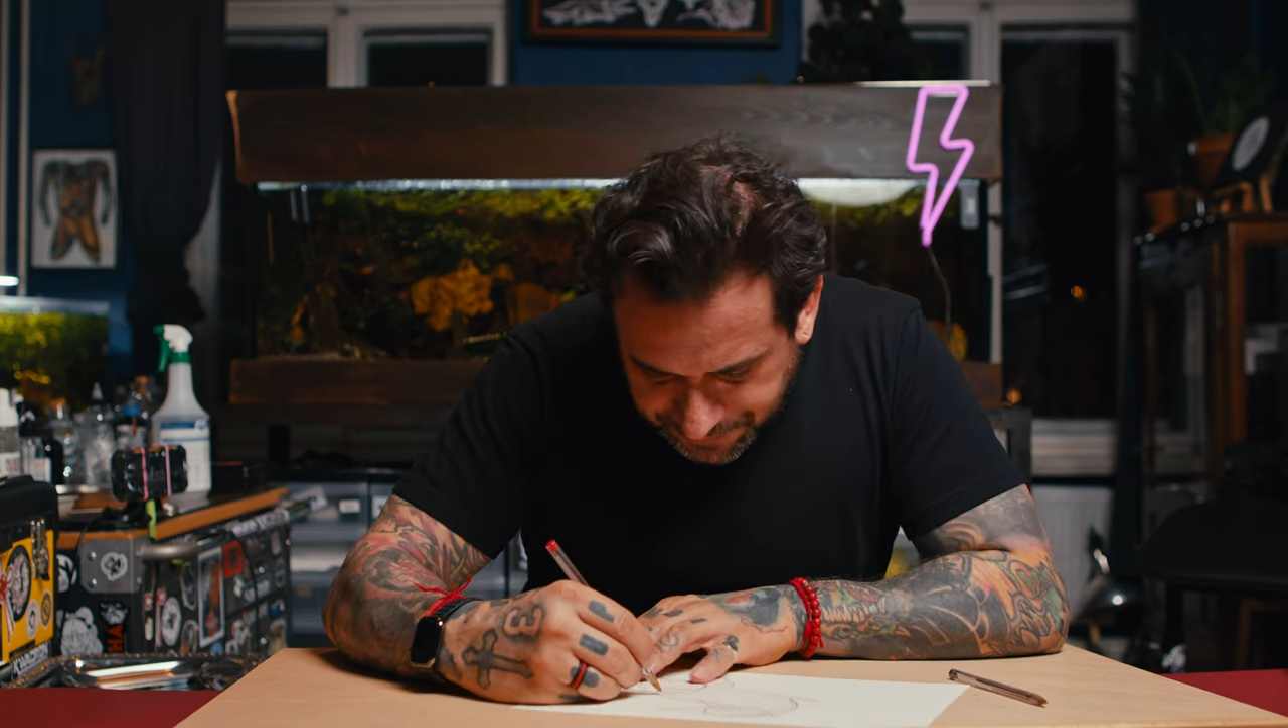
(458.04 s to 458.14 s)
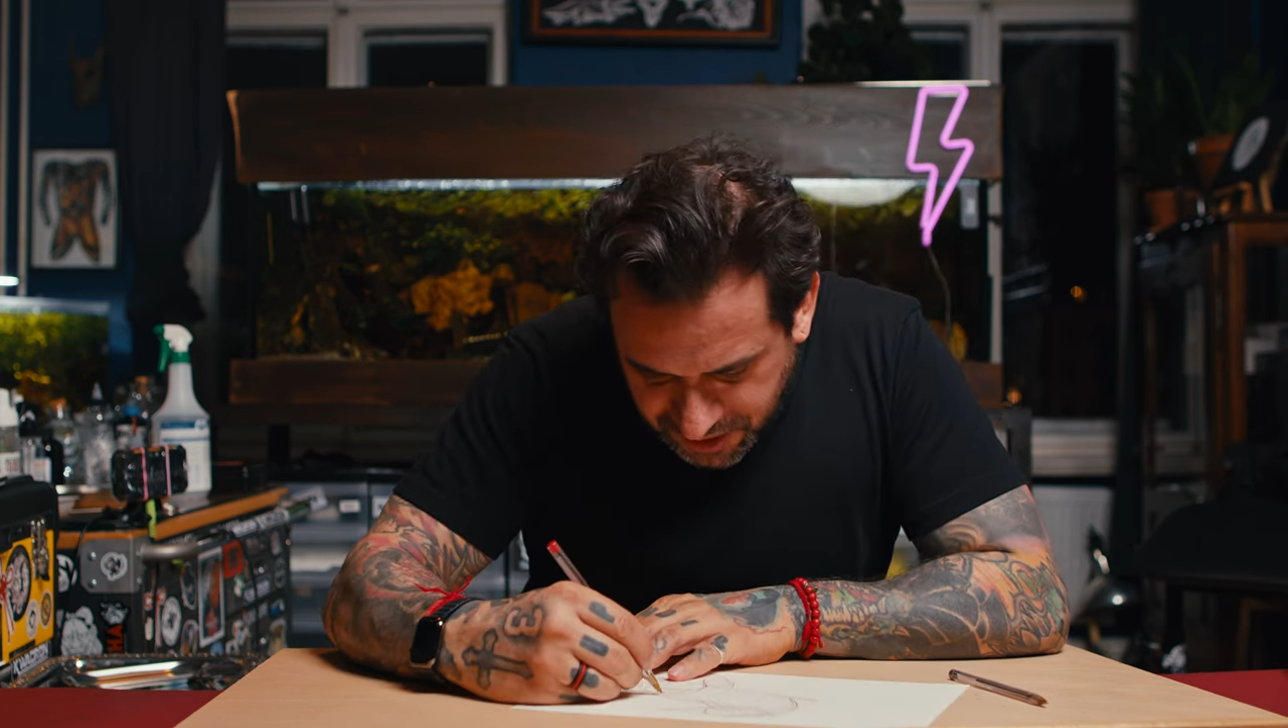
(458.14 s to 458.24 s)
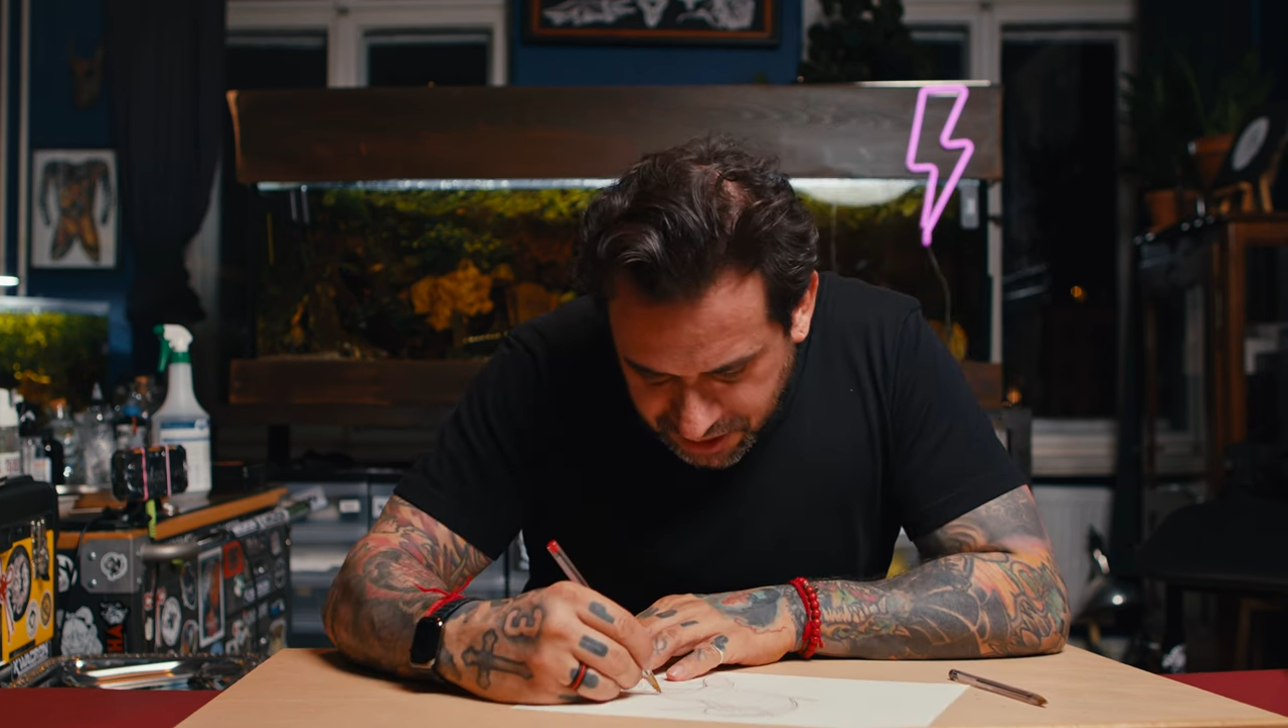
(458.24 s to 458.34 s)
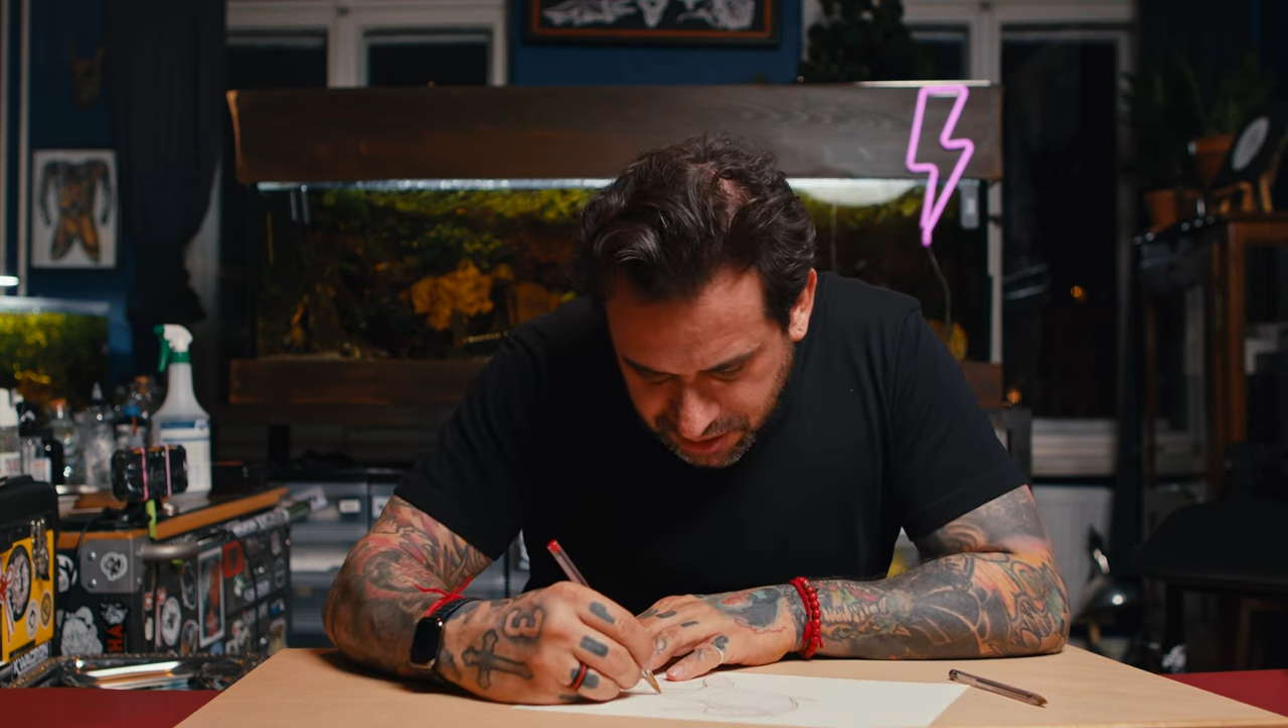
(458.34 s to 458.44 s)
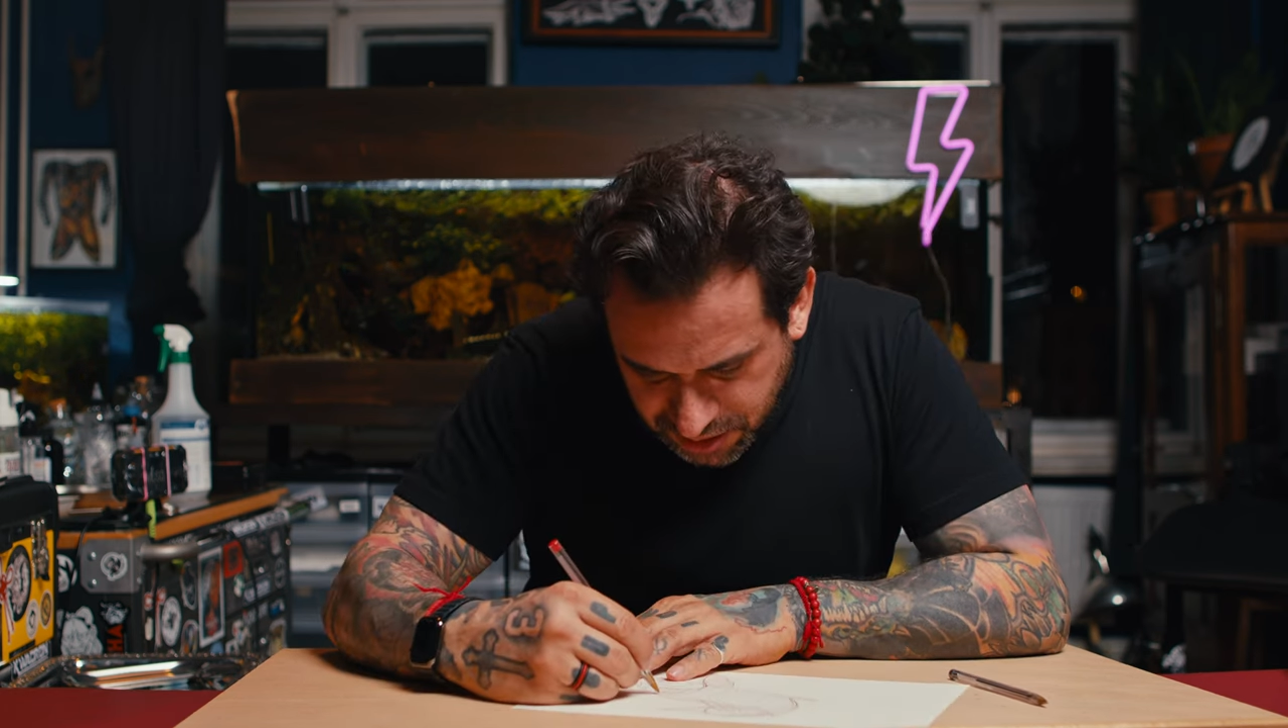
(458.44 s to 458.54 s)

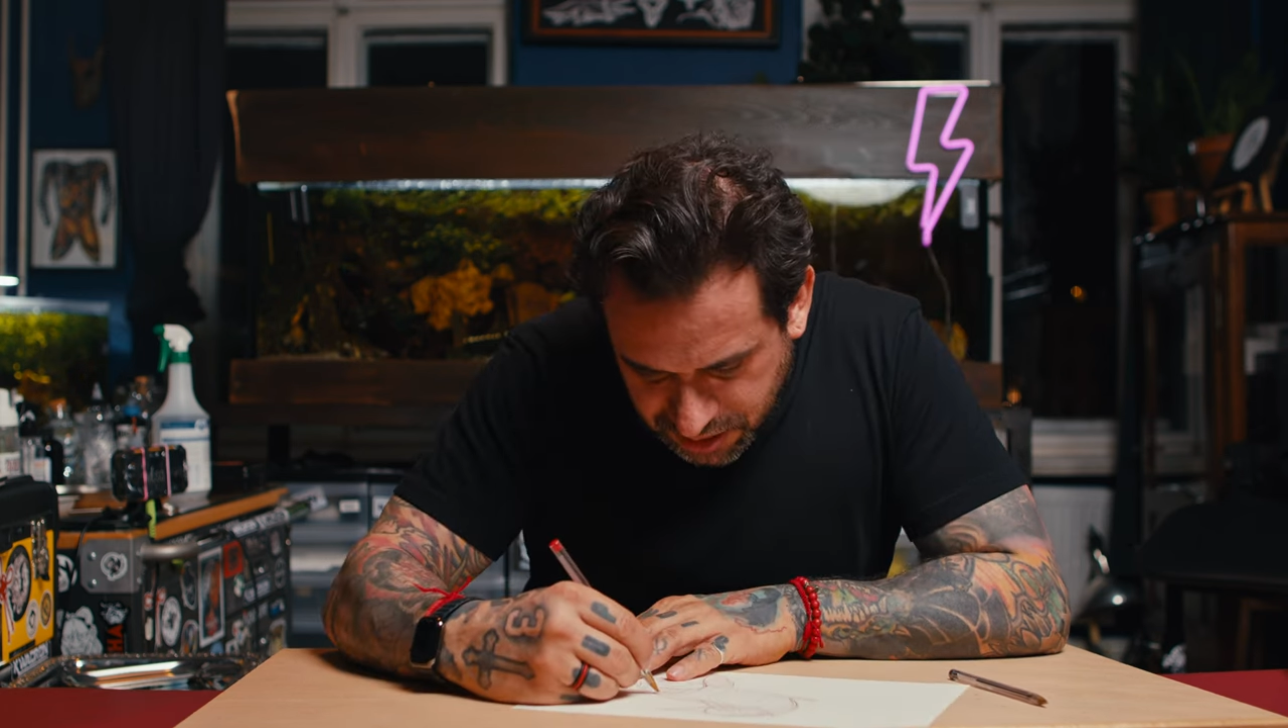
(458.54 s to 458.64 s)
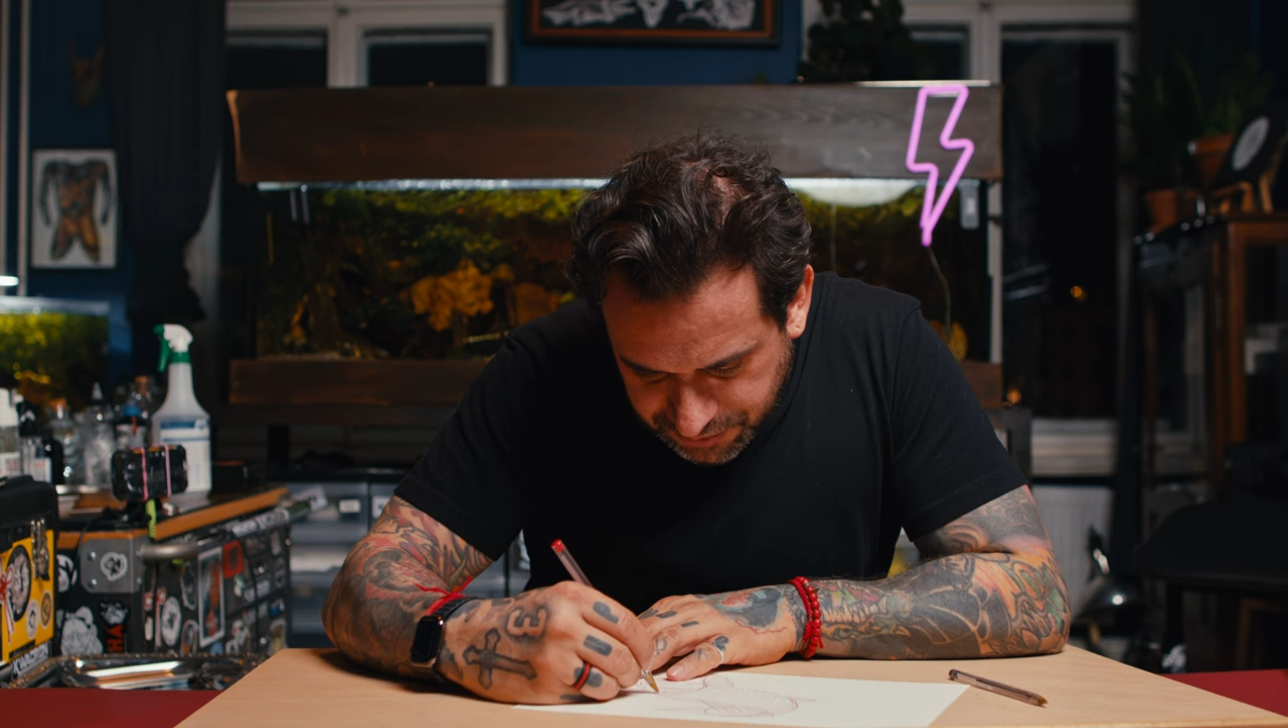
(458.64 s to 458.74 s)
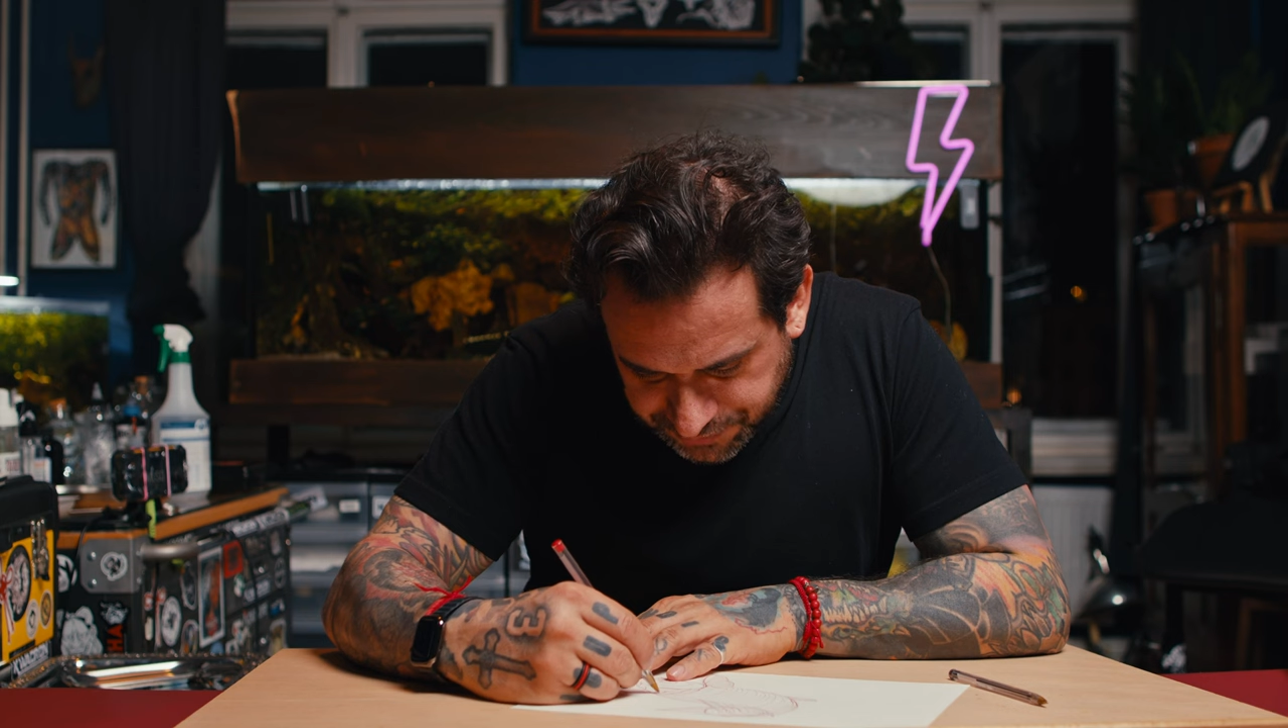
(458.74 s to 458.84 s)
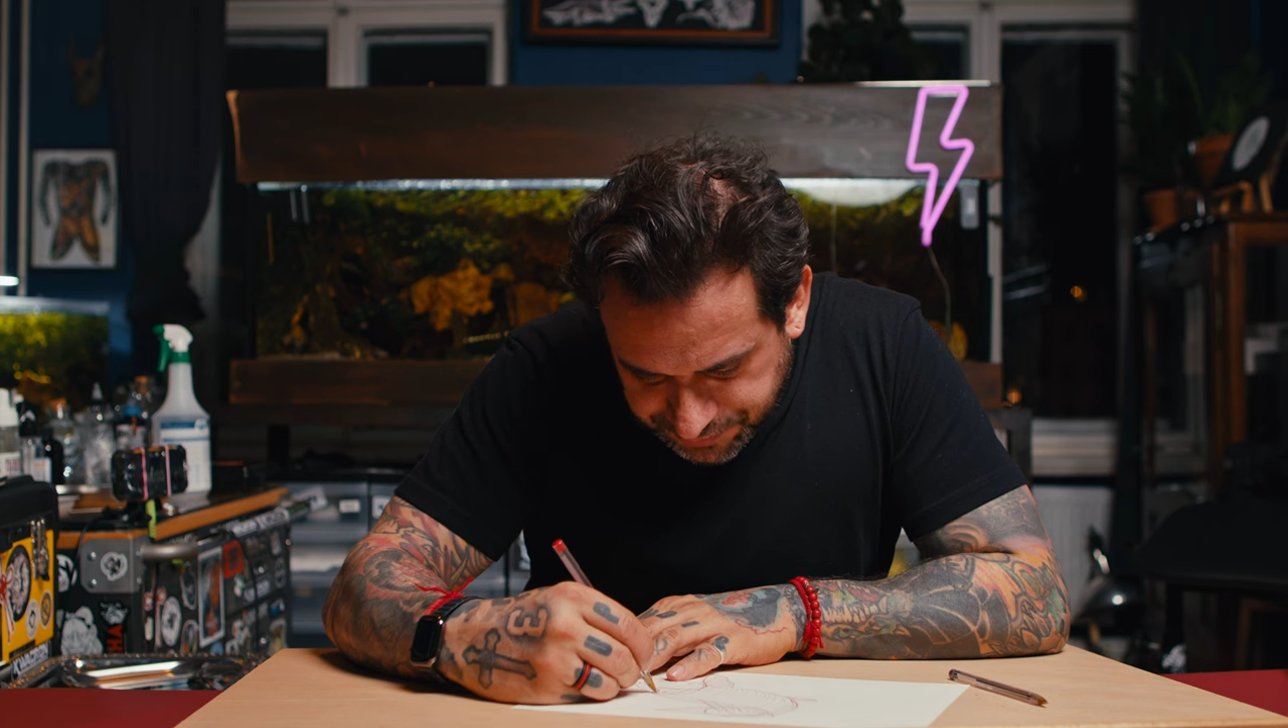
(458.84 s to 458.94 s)
Then here